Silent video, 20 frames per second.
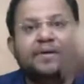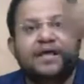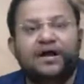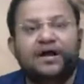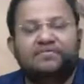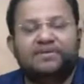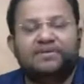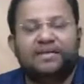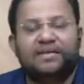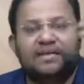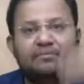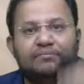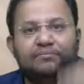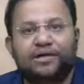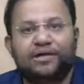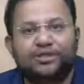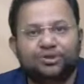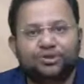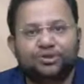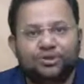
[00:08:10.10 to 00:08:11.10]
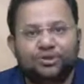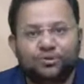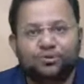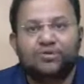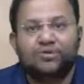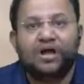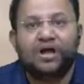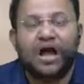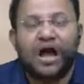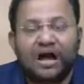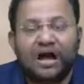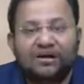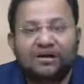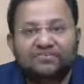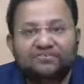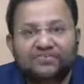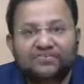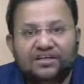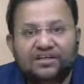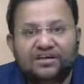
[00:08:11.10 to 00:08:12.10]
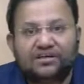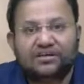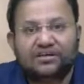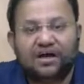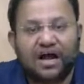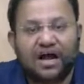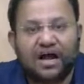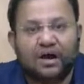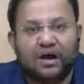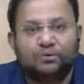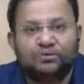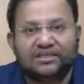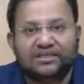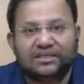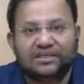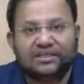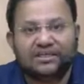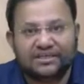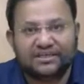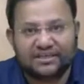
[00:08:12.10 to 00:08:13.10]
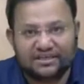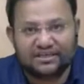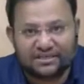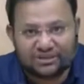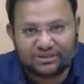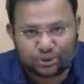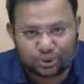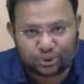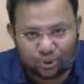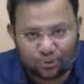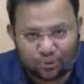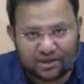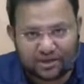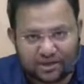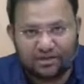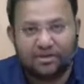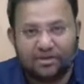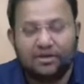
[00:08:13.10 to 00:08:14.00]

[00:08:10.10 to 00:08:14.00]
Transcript: available to you after accounting year is over.